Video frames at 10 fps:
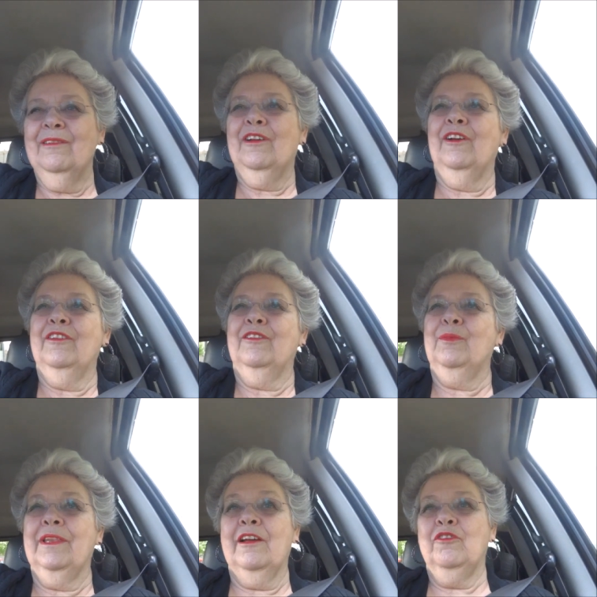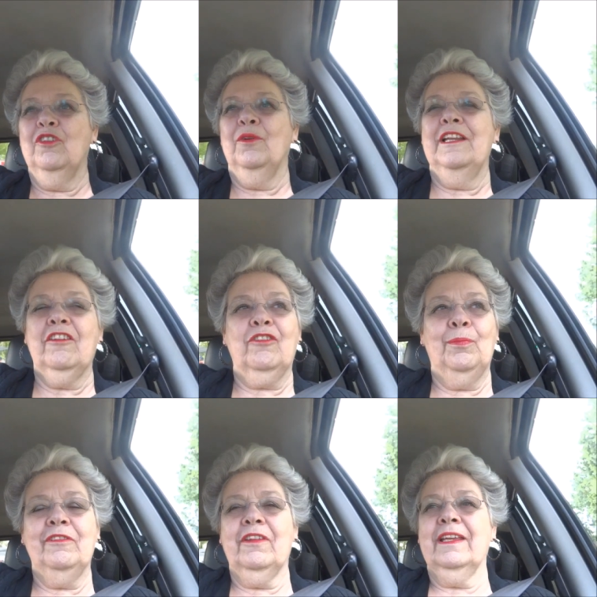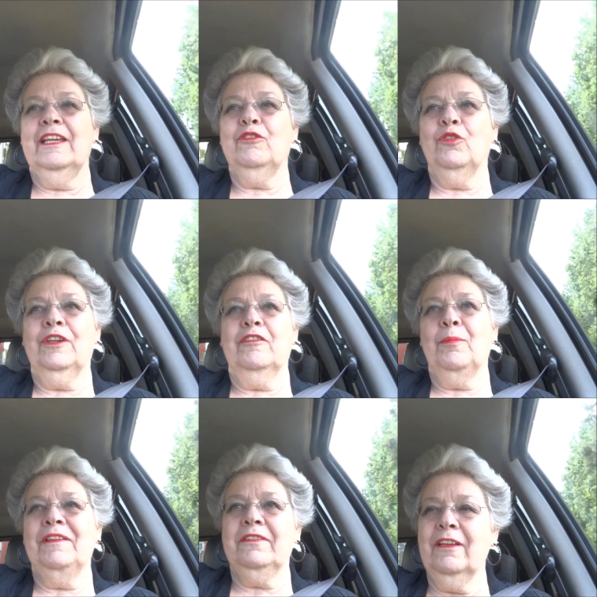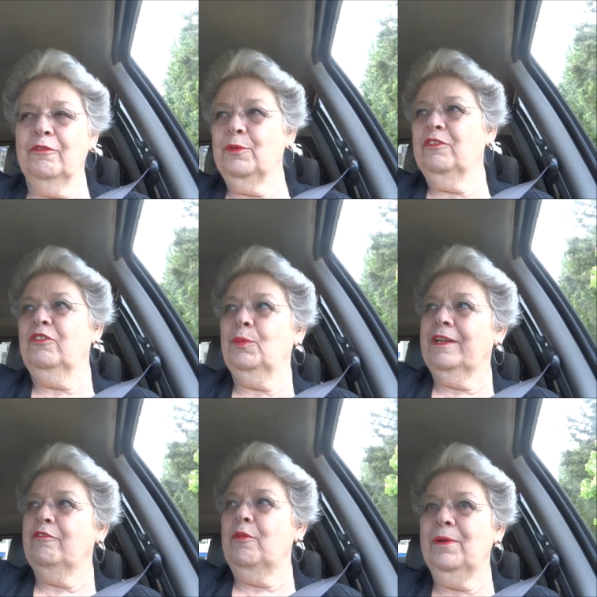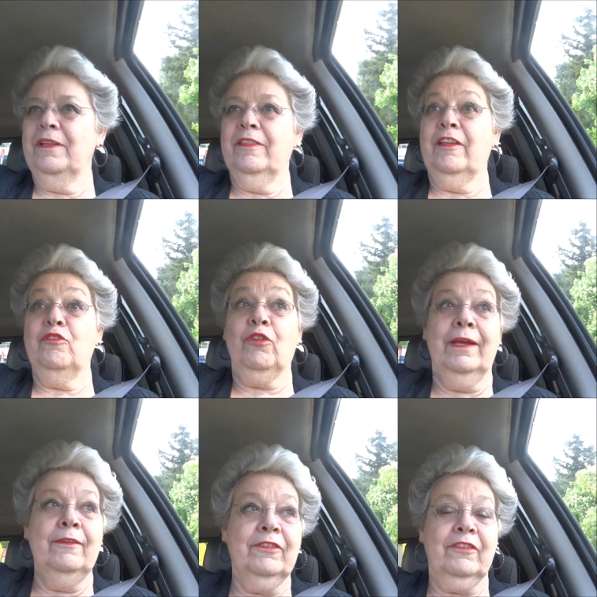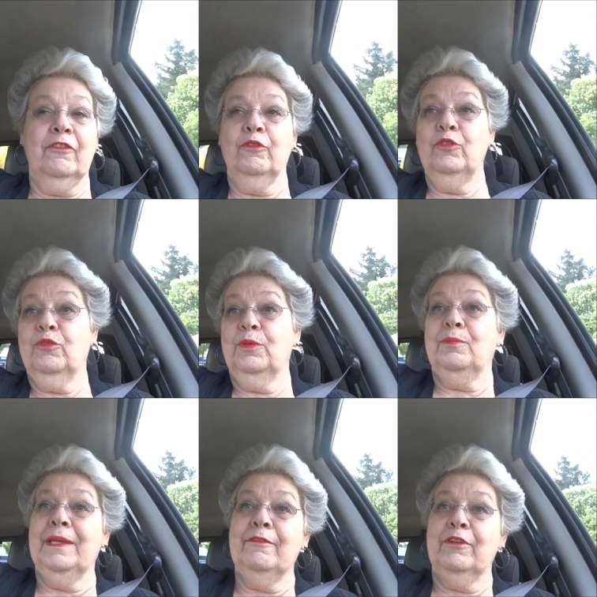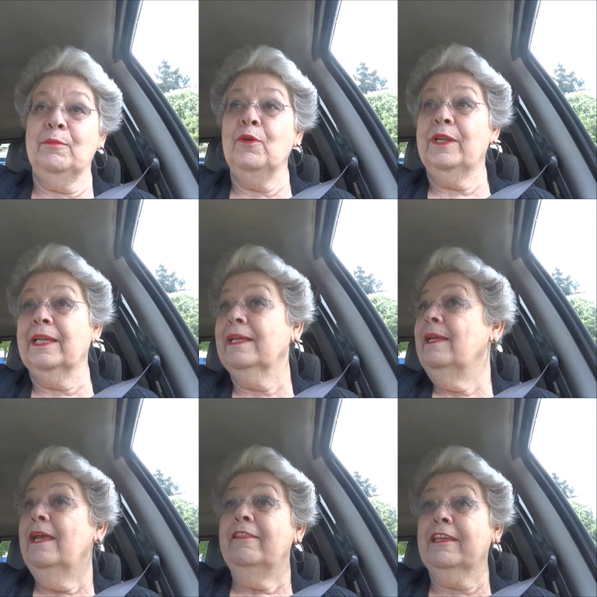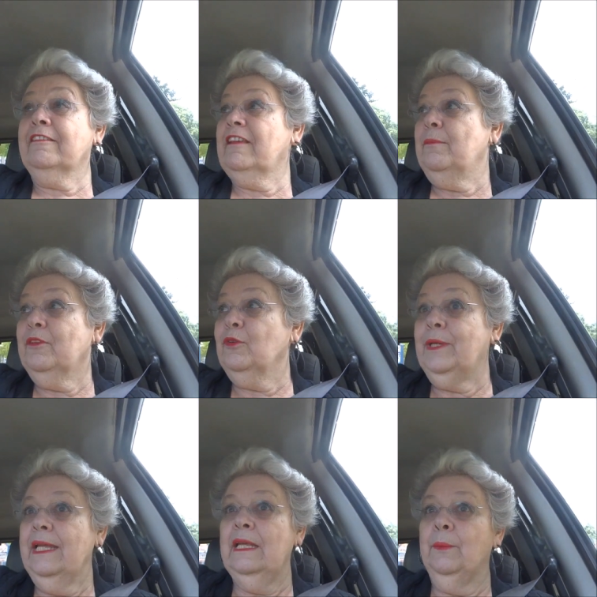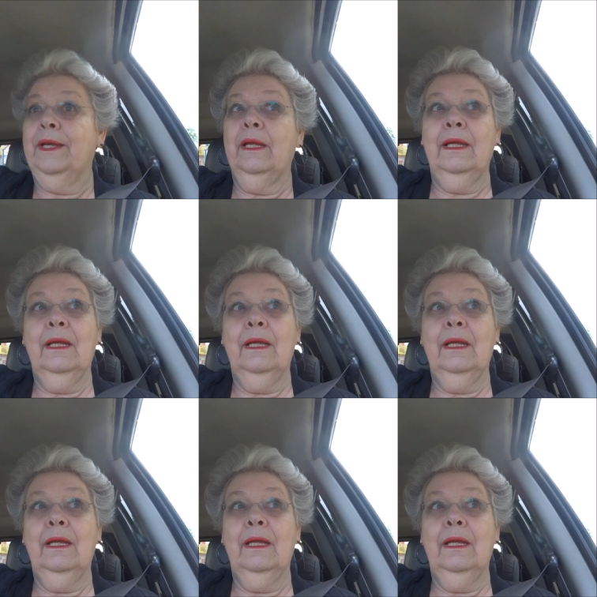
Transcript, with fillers: because without you, I'd just be sitting here talking to myself, which is what everybody that drives the route with me every morning thinks I'm doing anyway.